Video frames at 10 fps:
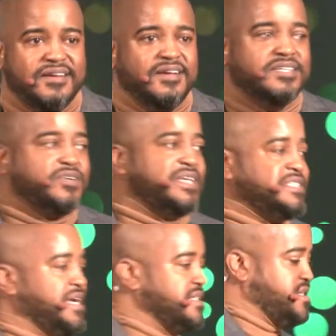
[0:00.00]
So he
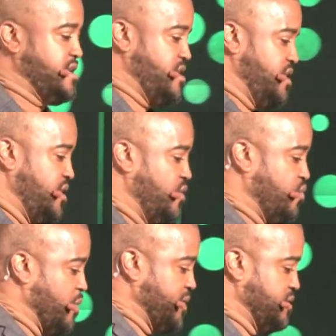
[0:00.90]
says,
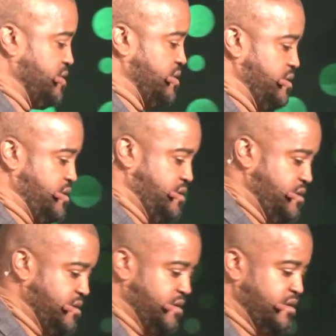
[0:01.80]
Woman,
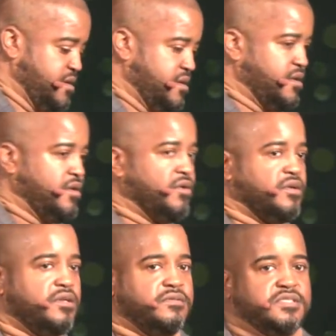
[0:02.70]
you're
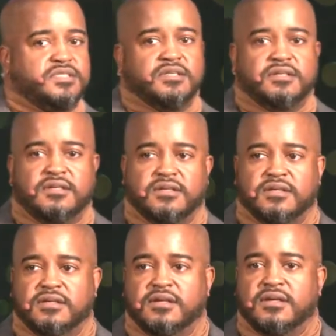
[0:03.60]
loosed.
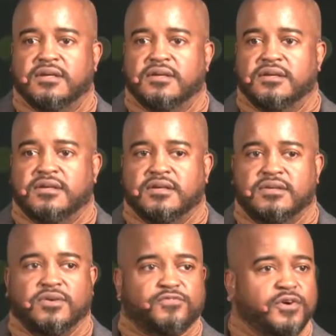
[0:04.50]

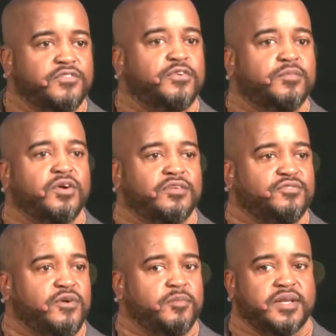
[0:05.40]
You're free from your
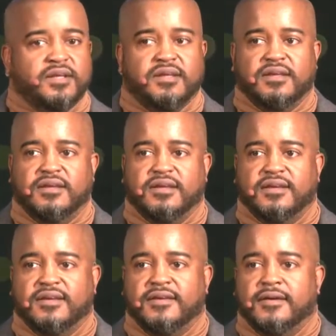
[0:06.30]
infirmity.
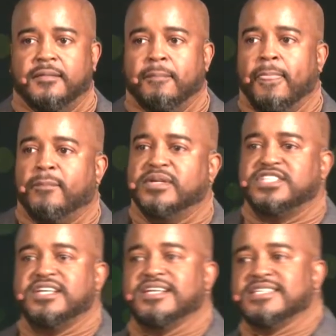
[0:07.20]
But
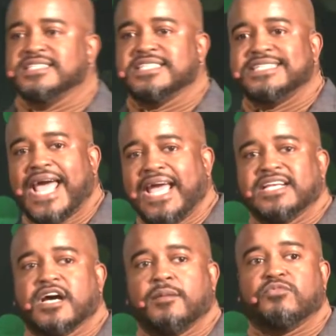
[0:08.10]
she doesn't stand
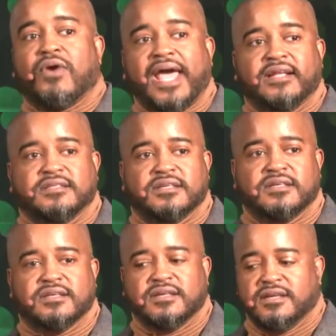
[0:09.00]
upright
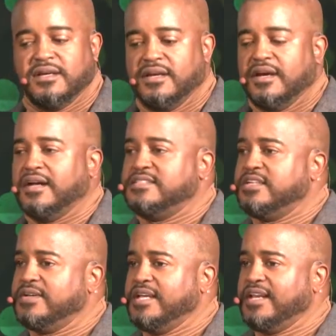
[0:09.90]

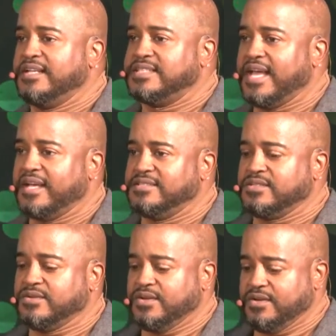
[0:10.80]
until he lays hands
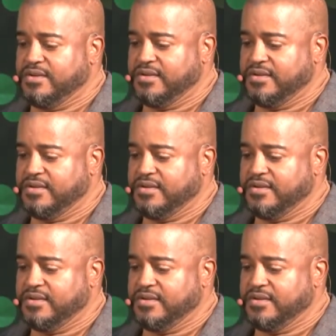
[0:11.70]
on her.